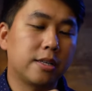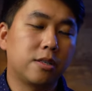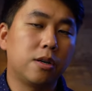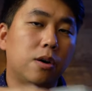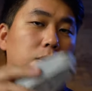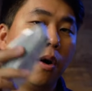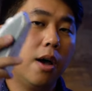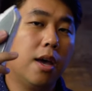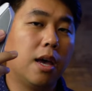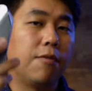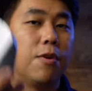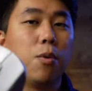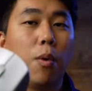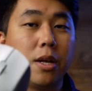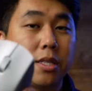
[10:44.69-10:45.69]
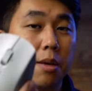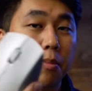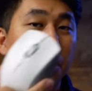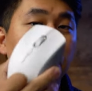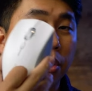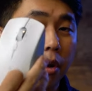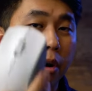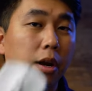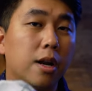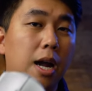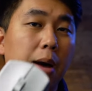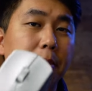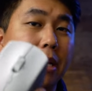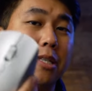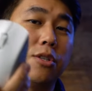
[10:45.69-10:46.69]
So if you want something with
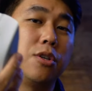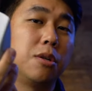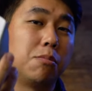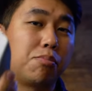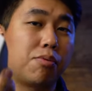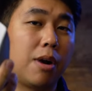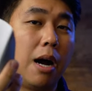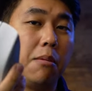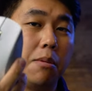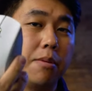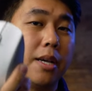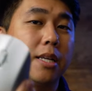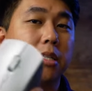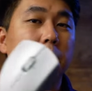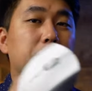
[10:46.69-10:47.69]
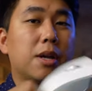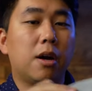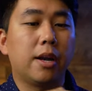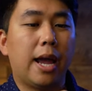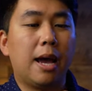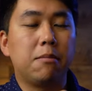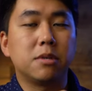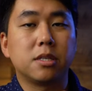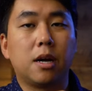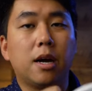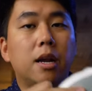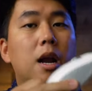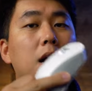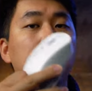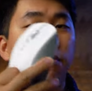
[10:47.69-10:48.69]
ergonomics, you can probably get something on
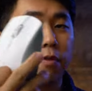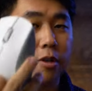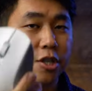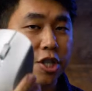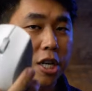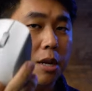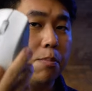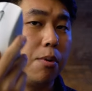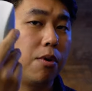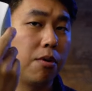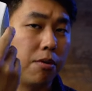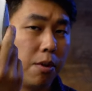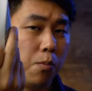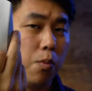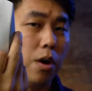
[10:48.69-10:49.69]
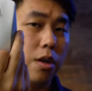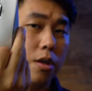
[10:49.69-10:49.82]
Amazon for cheaper than what